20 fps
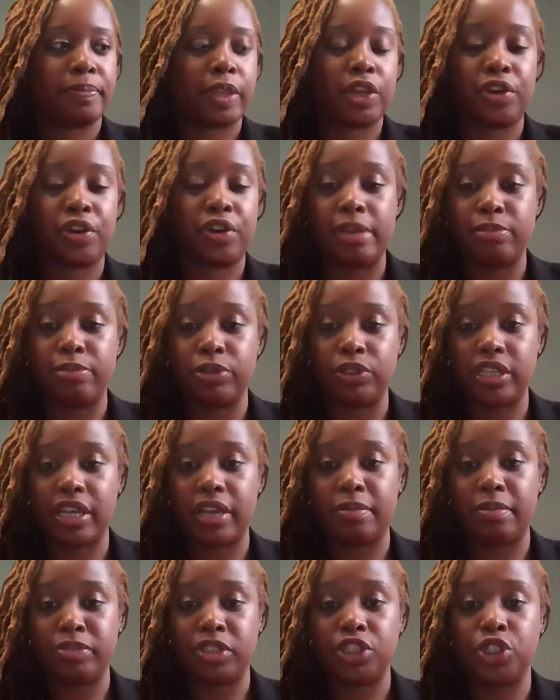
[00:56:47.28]
you're able
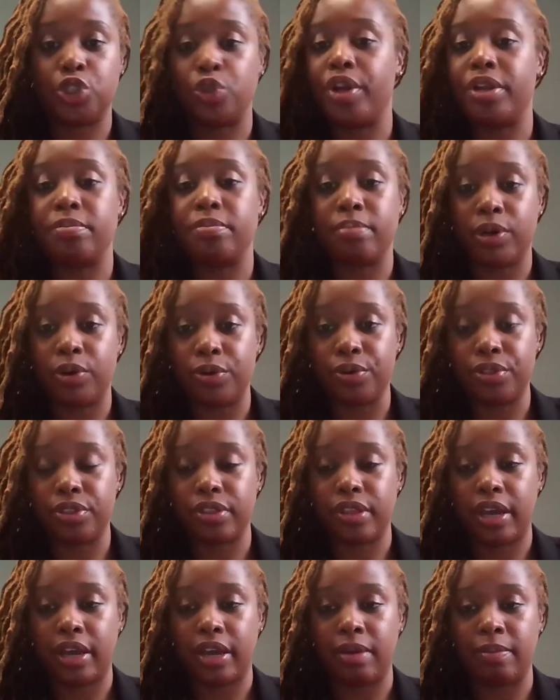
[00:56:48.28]
to join
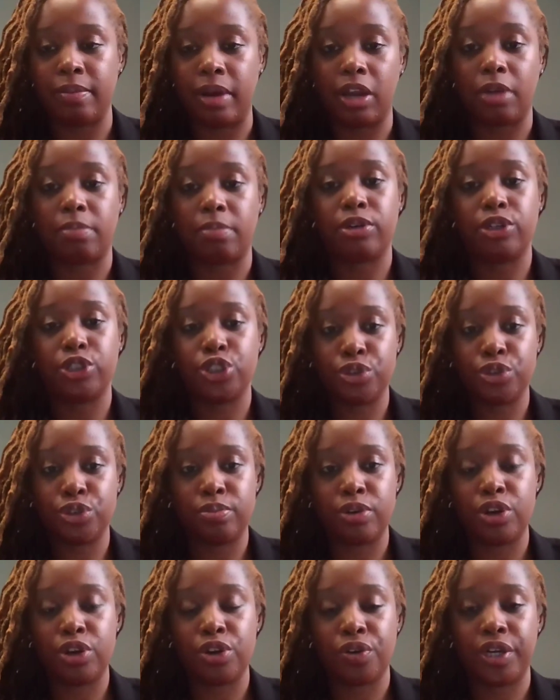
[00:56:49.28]
both a commercial
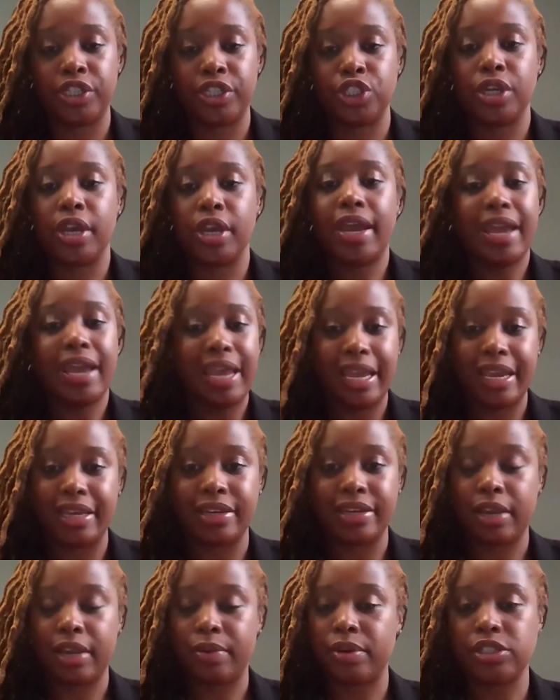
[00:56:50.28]
brokerage
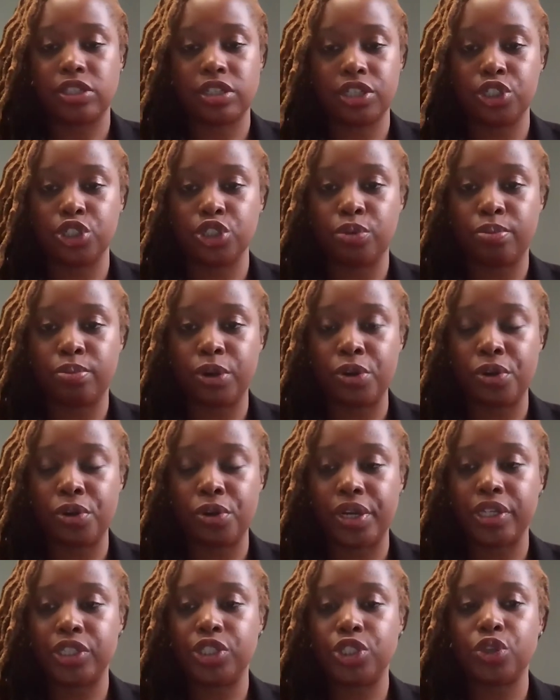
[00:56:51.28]
and a residential
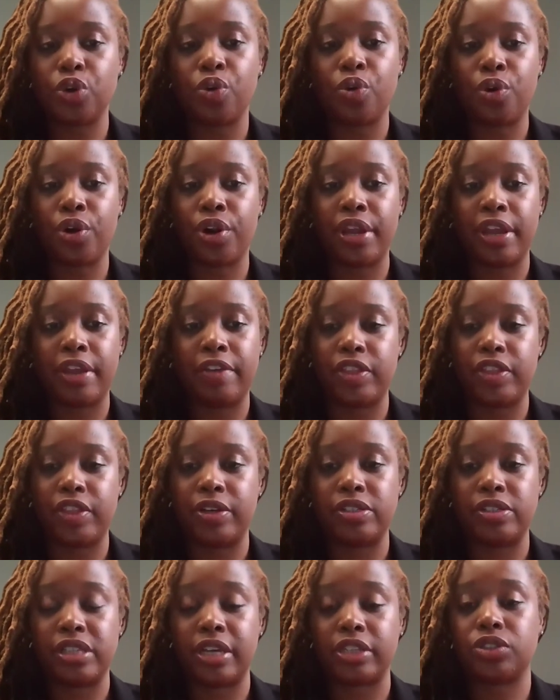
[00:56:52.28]
brokerage, or if
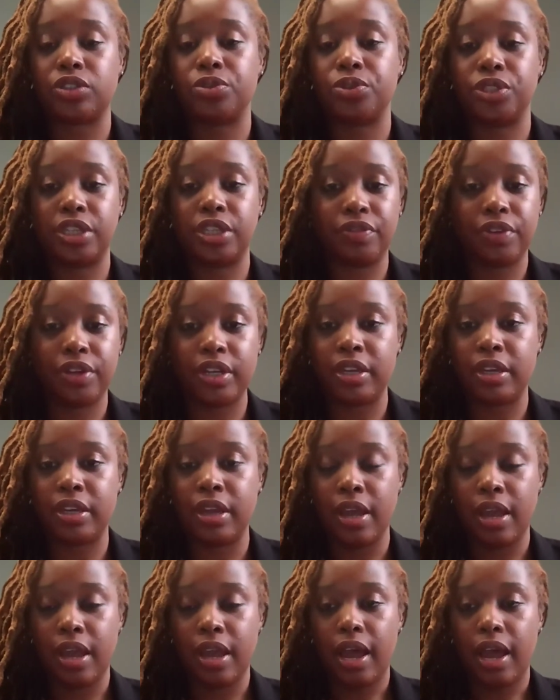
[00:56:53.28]
there's exclusivity
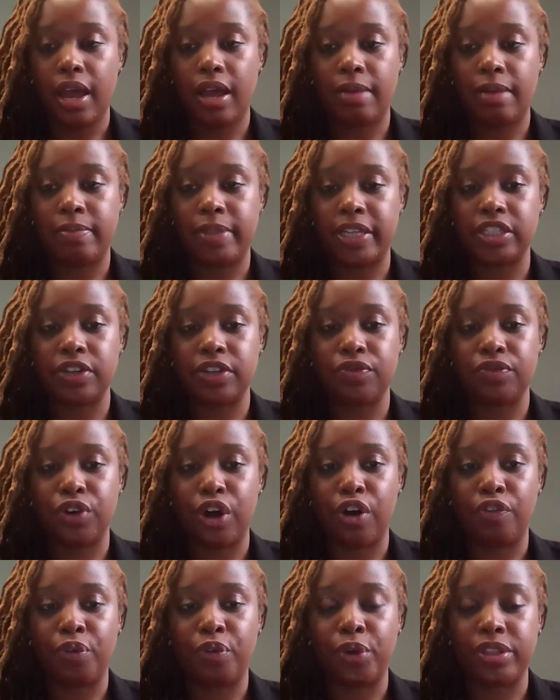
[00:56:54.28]
that's
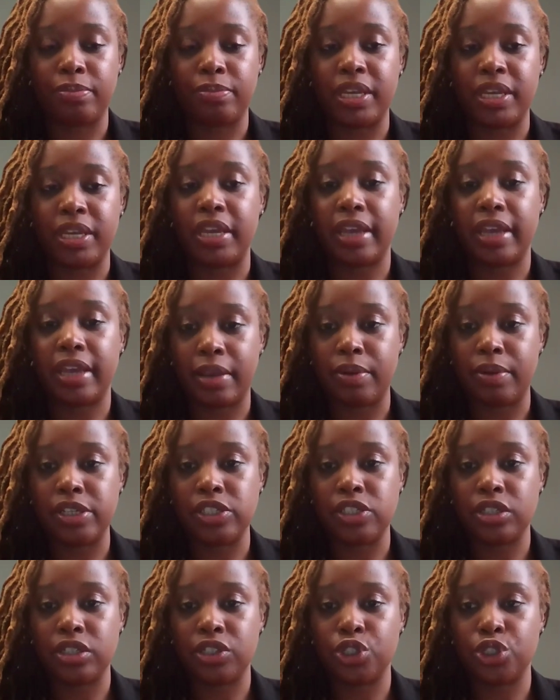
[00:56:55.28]
involved with being a
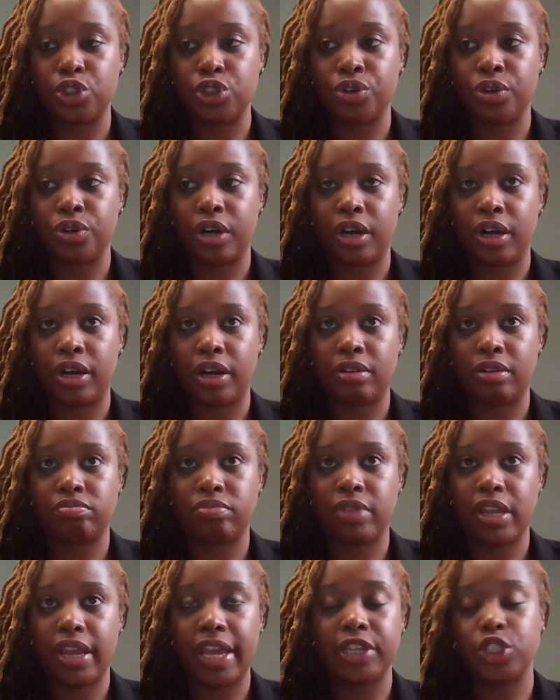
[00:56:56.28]
residential
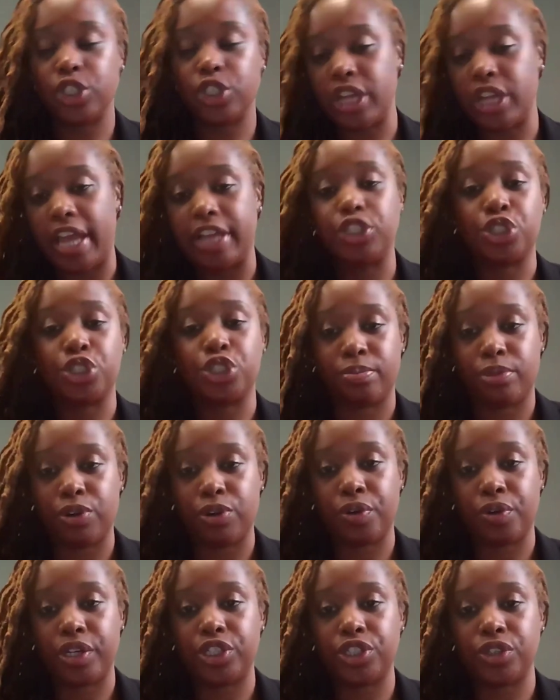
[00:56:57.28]
agent at your
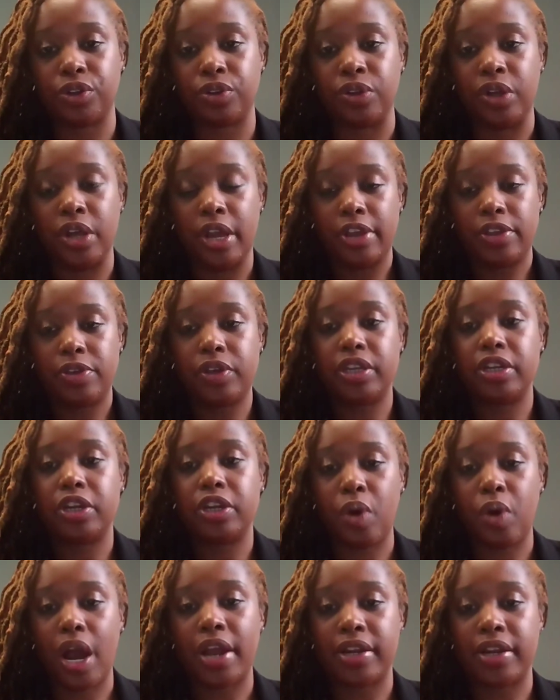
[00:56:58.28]
brokerage. So you can
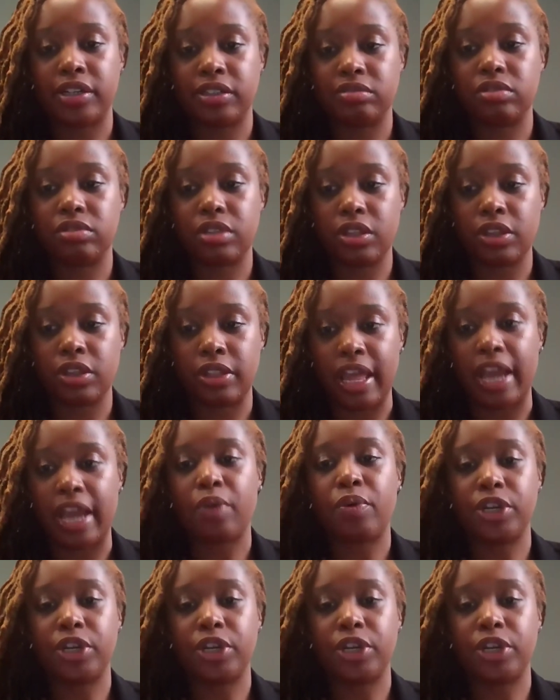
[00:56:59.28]
inquire, that